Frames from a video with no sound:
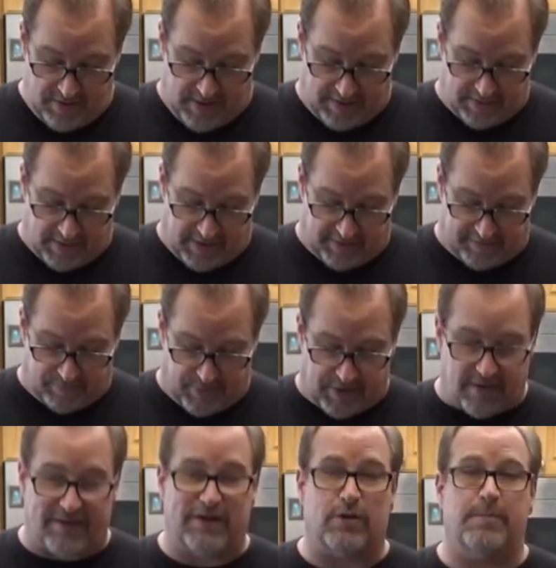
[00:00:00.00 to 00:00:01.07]
I thought I'd
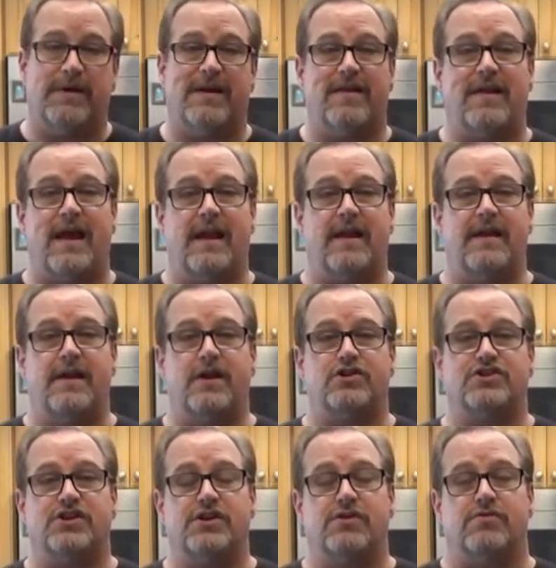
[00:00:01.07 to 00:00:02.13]
sprinkle a little bit of that in there
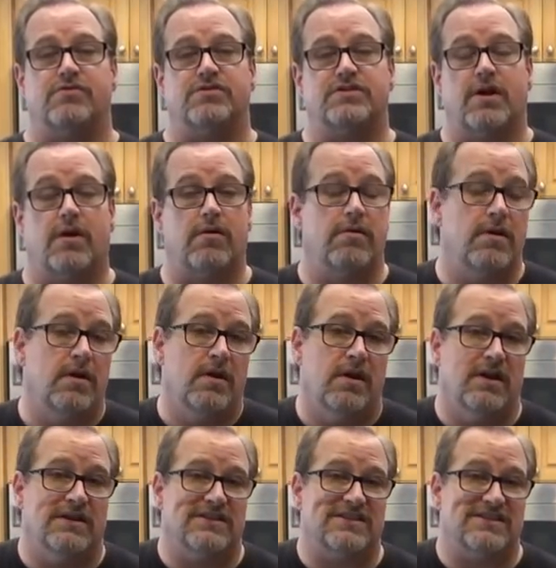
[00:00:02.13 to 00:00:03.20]
too. So
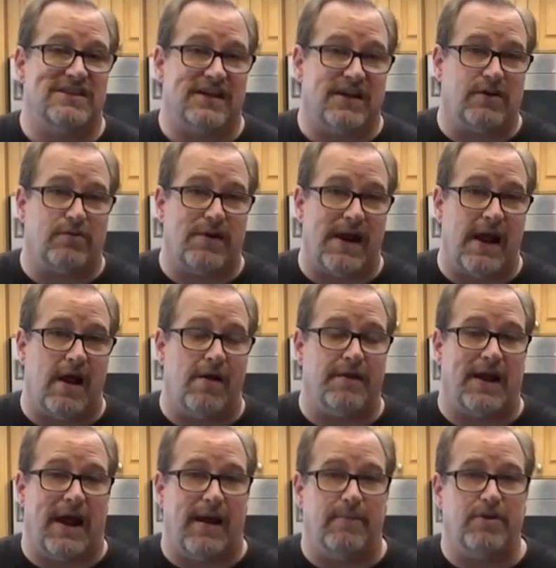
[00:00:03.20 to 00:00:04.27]
stick
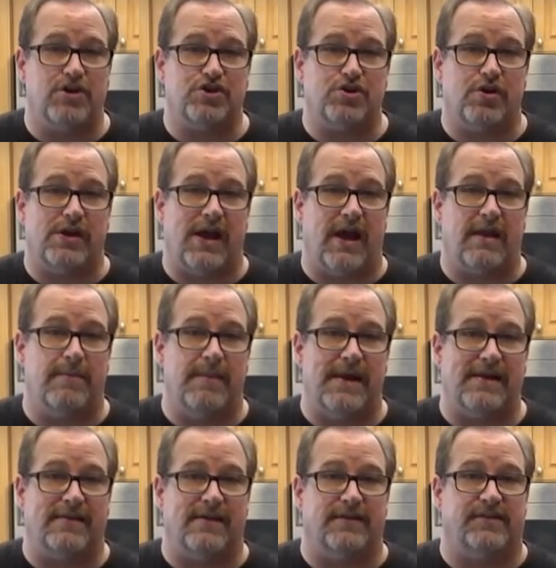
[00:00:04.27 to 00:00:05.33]
around. I'm going to show you how to
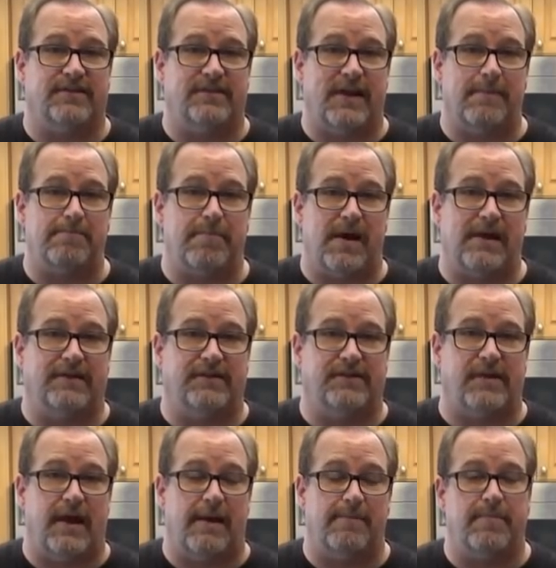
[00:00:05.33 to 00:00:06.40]
make this step by
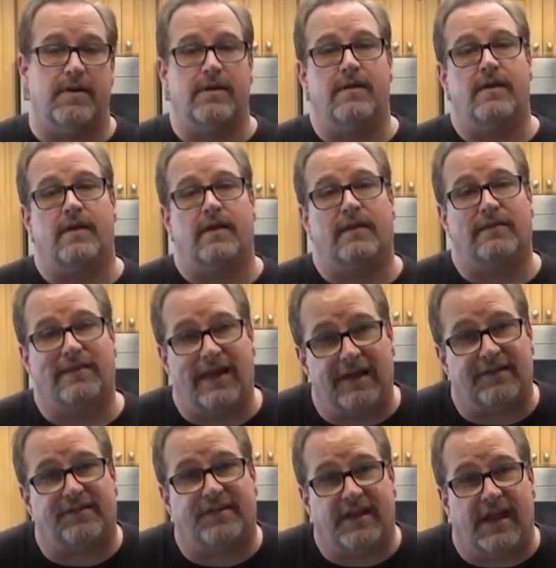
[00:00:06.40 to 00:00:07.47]
step.
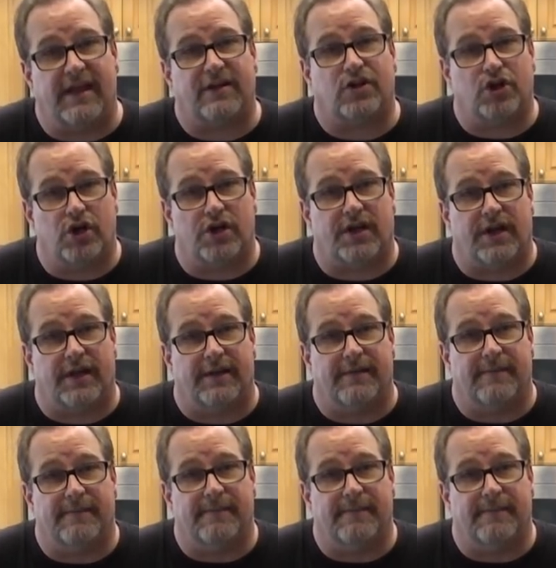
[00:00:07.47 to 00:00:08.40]
Let's get cooking.